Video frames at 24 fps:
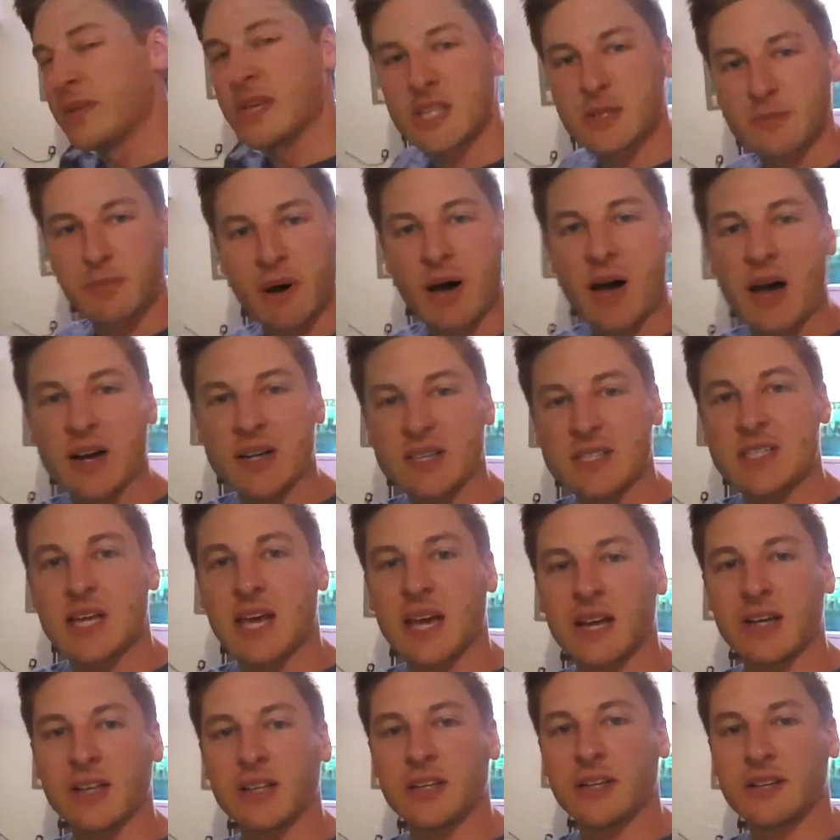this box,
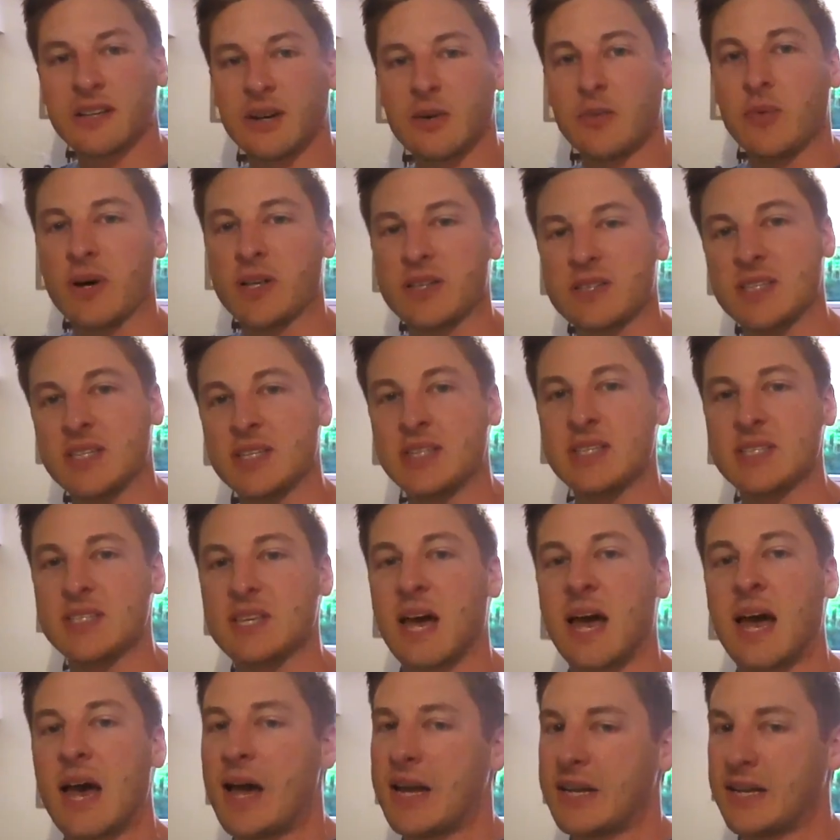take a look at what's
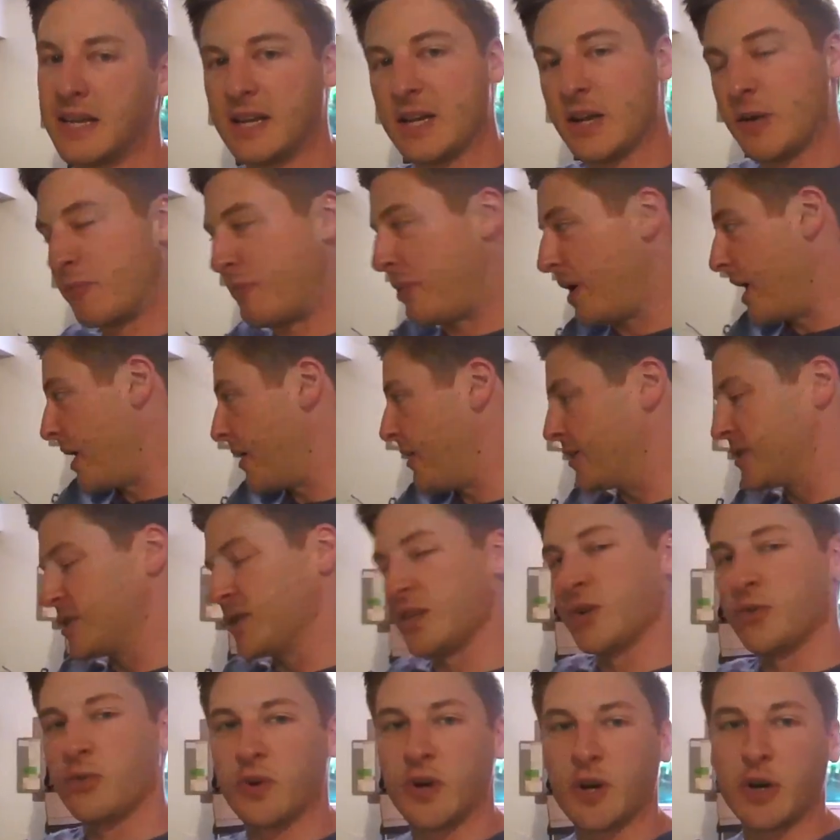inside, and compare it to
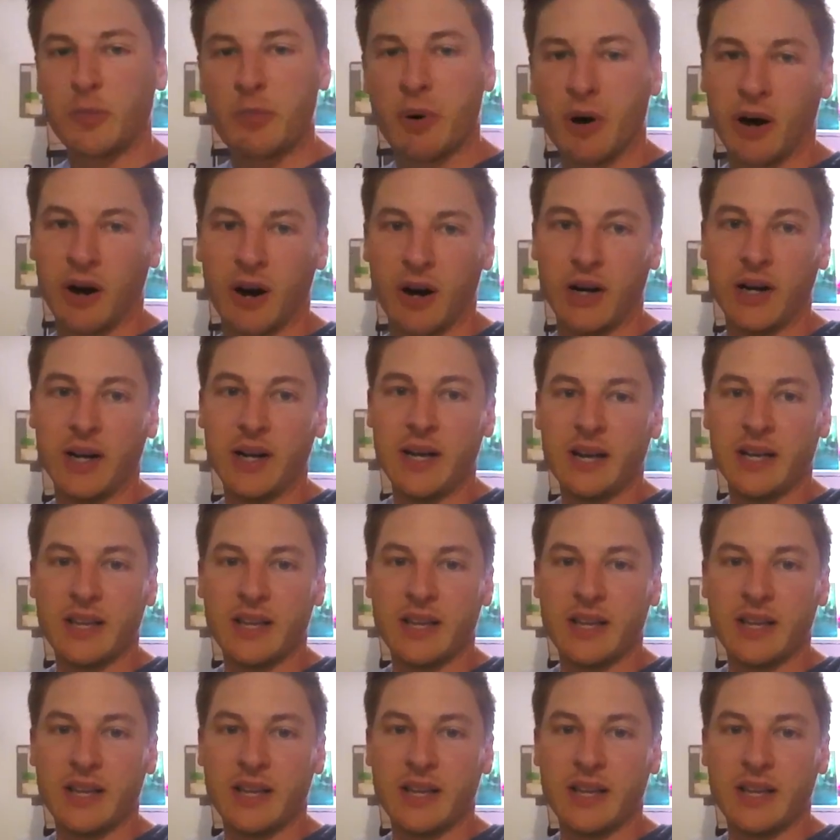the real part